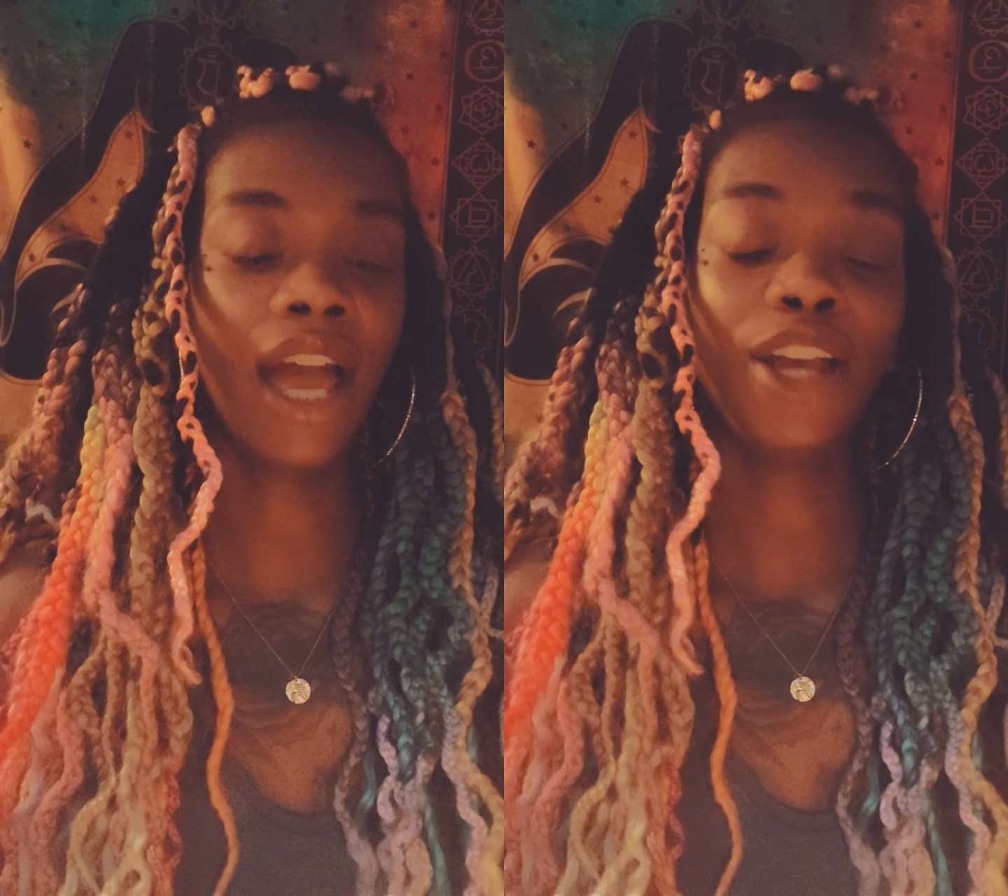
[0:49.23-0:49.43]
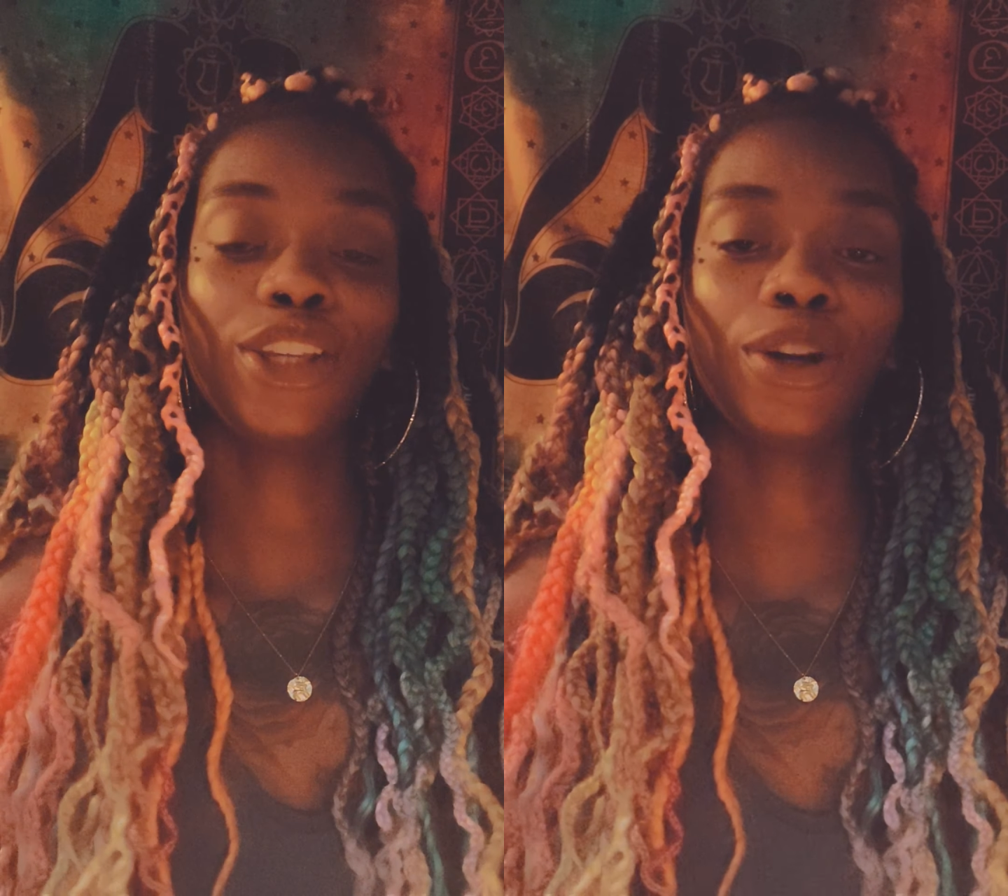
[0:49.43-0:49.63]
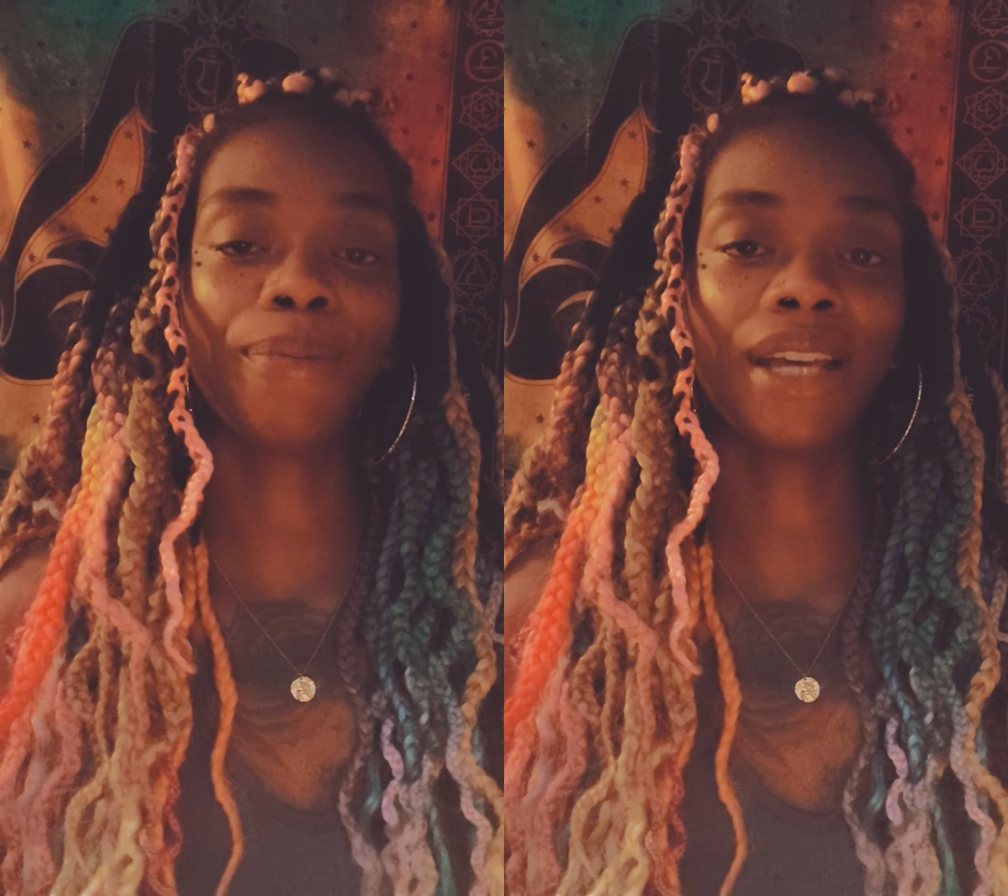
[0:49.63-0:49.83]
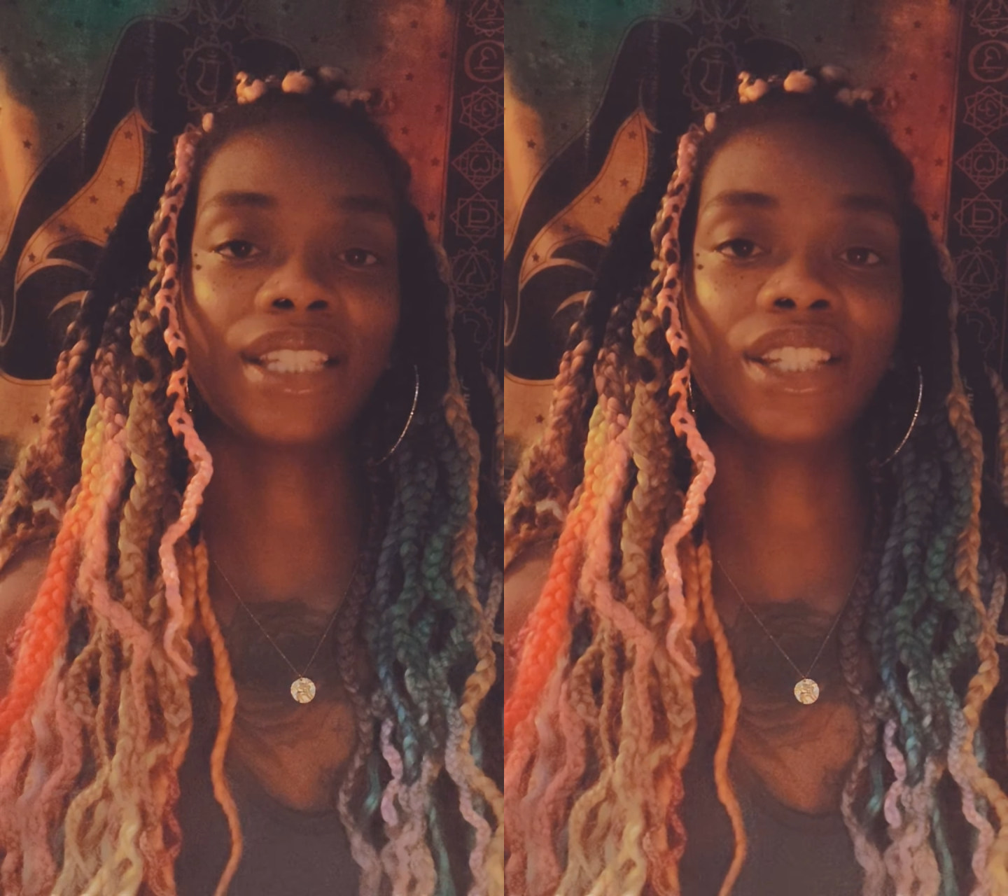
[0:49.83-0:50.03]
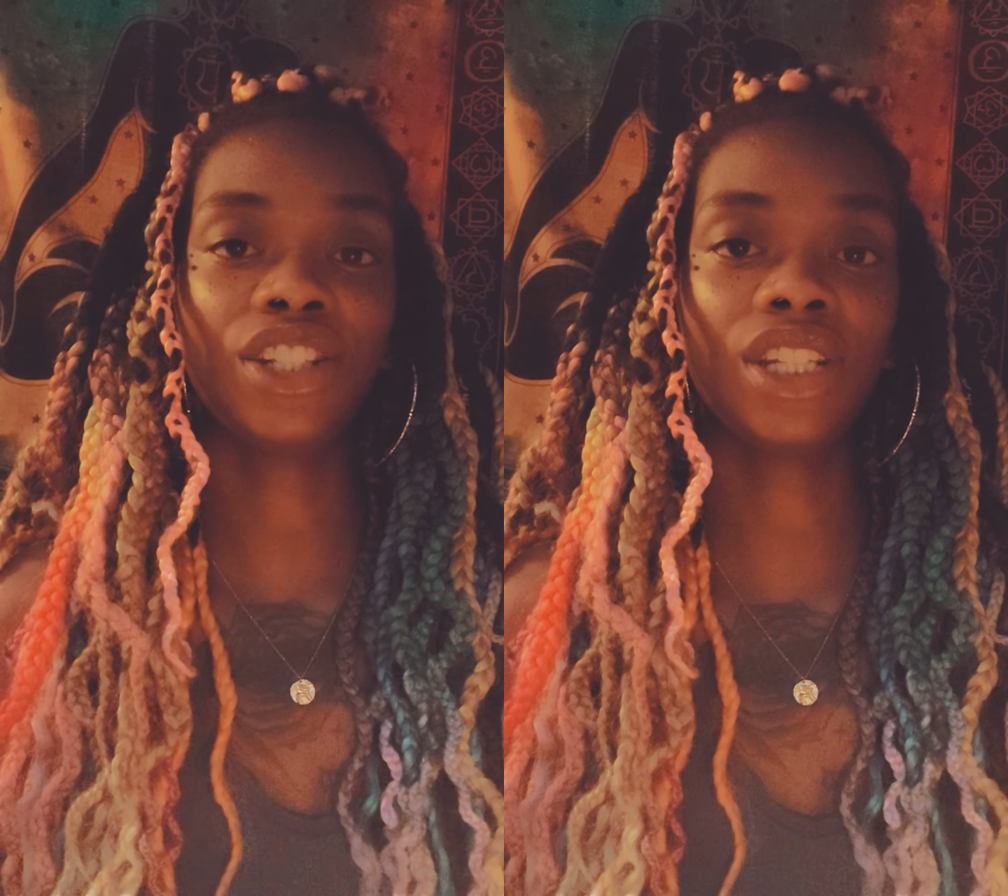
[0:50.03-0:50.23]
Your
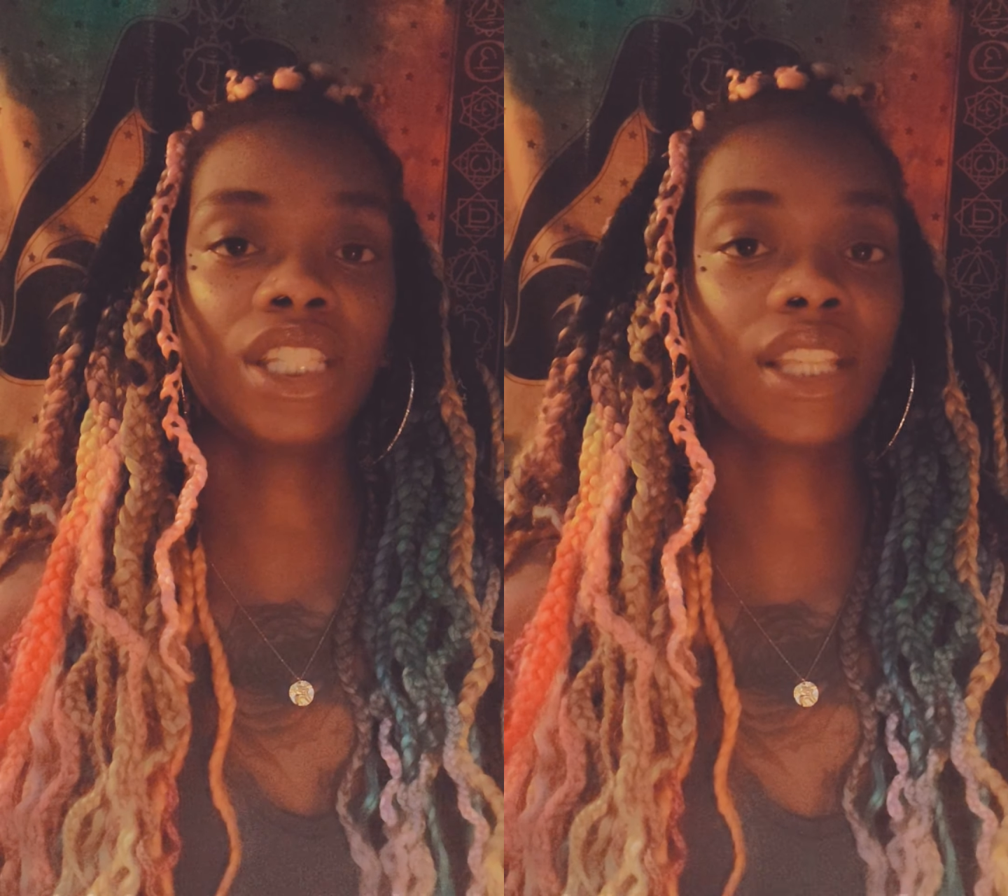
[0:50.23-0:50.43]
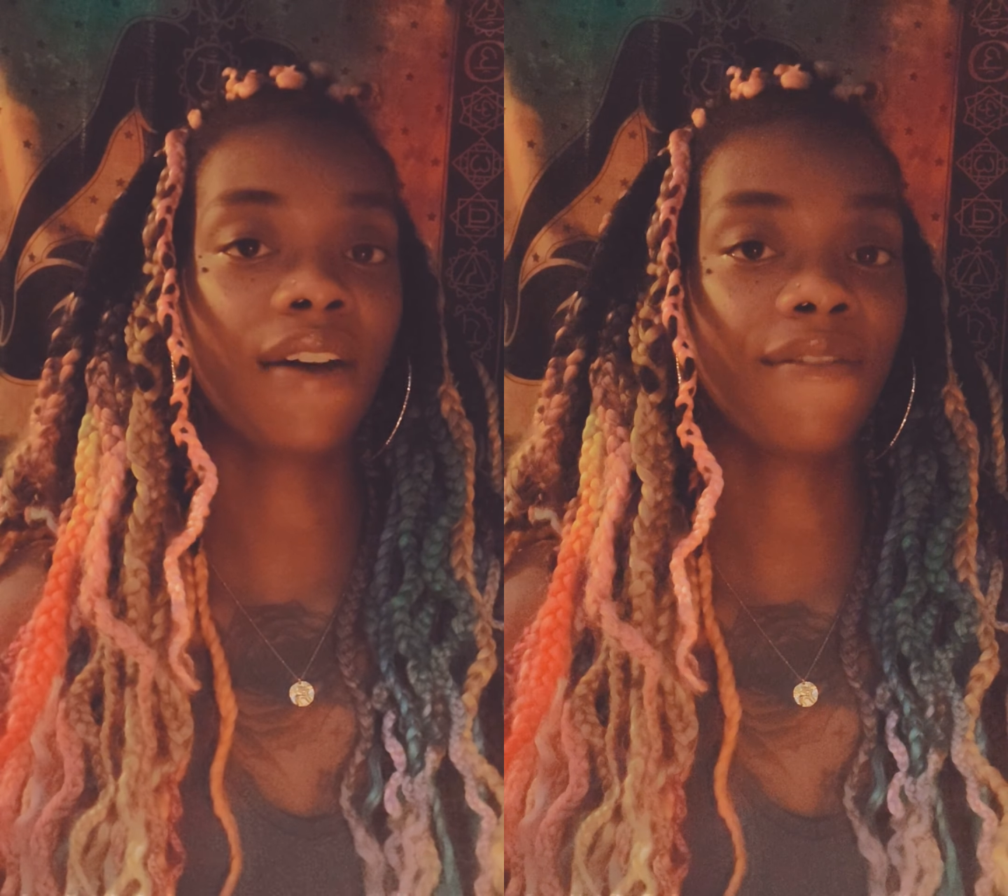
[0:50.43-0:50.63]
messages